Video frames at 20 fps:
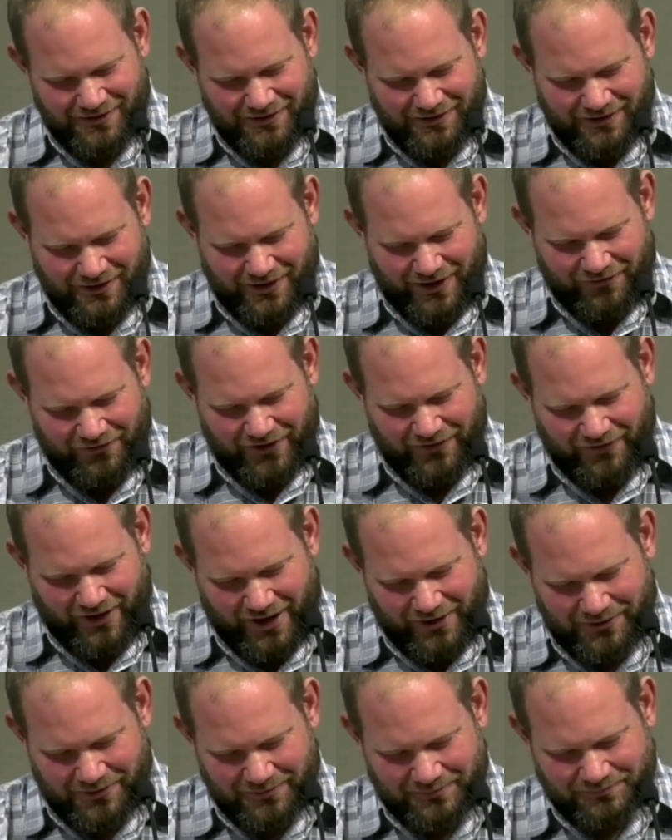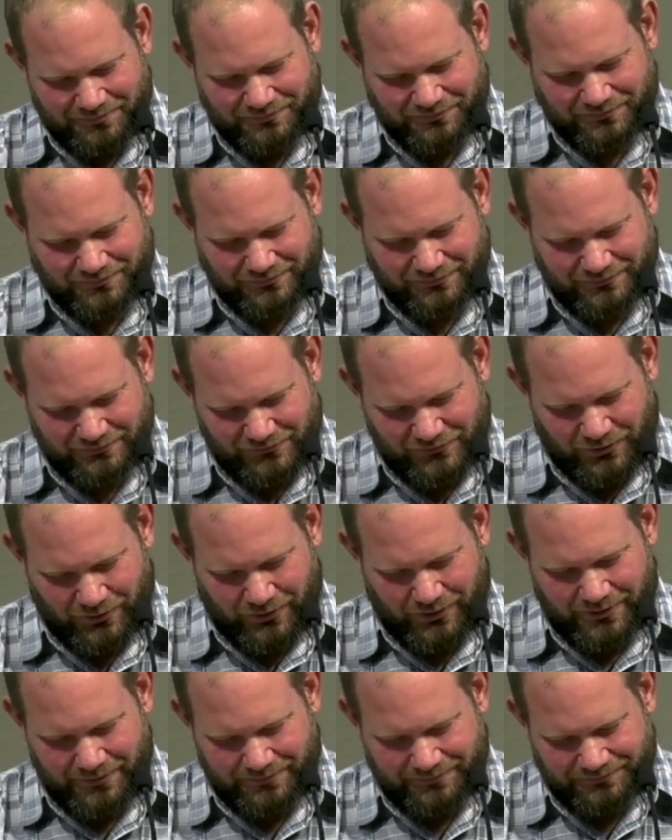Dear Heavenly Father,
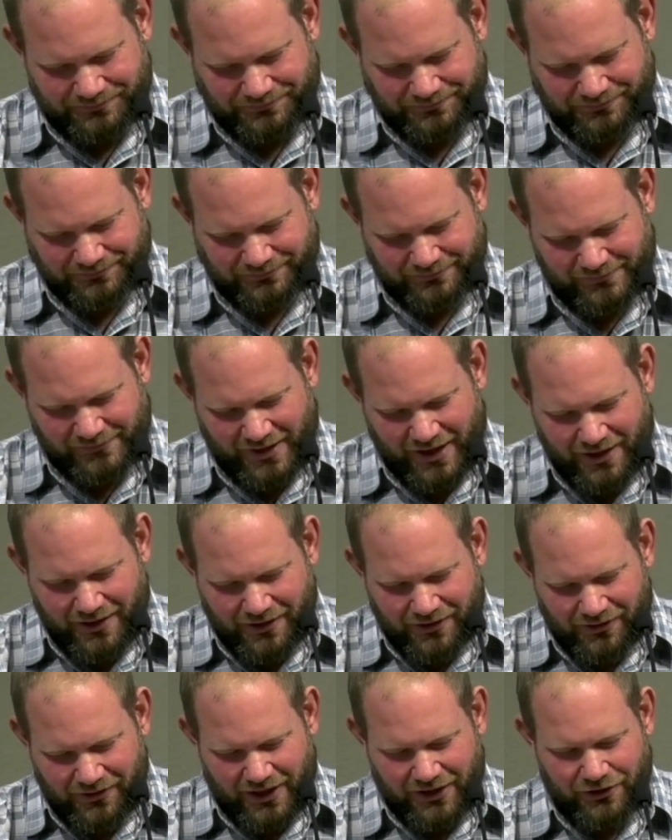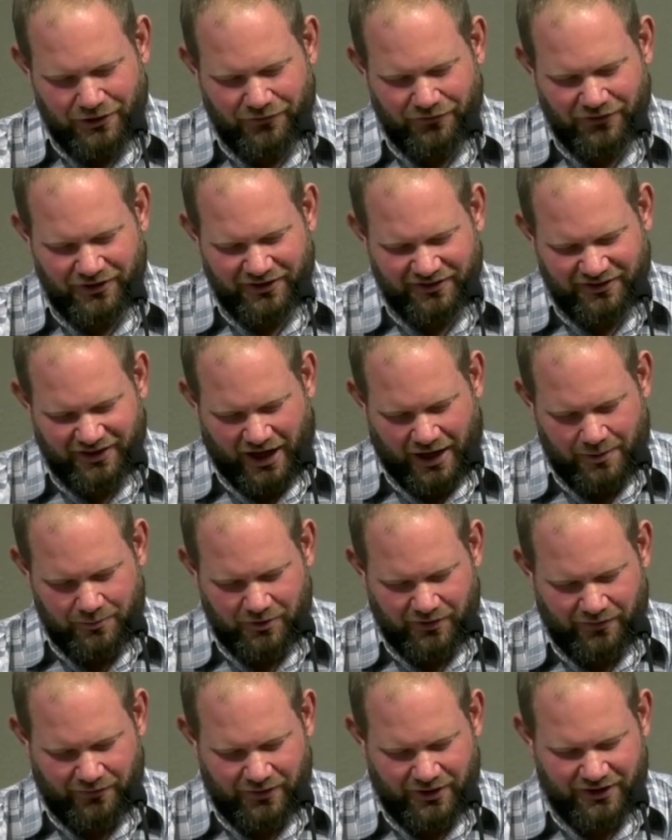Lord, thank you for this time
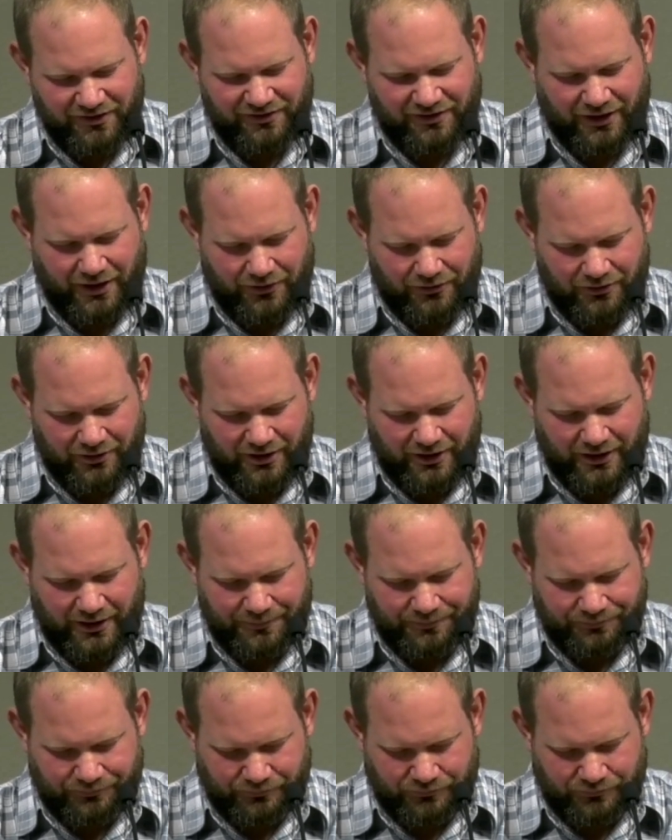you've given us together today.